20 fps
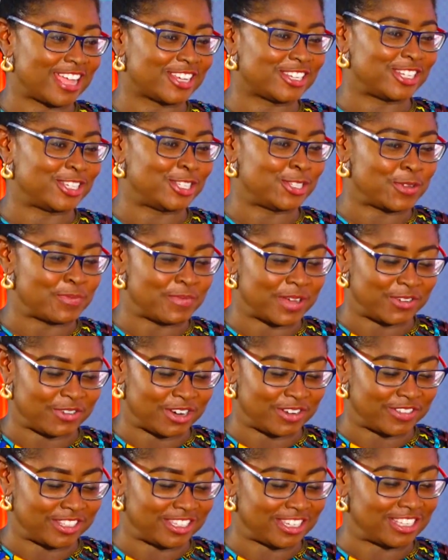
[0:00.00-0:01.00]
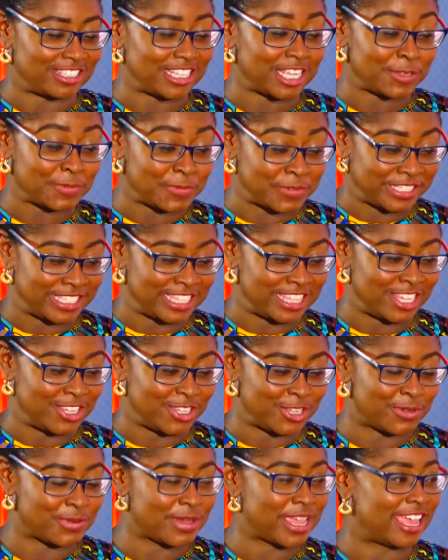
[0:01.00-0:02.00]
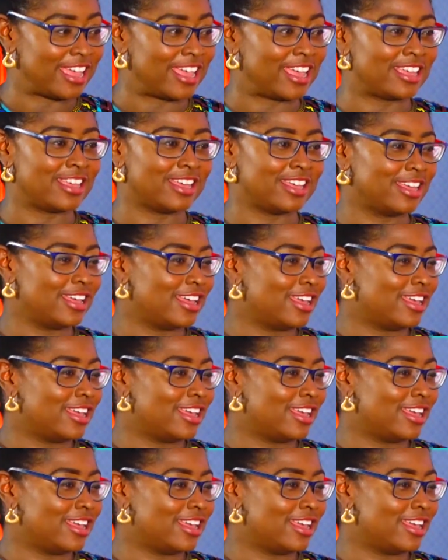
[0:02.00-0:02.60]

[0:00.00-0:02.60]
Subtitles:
I actually took my driving test, that was in the UK.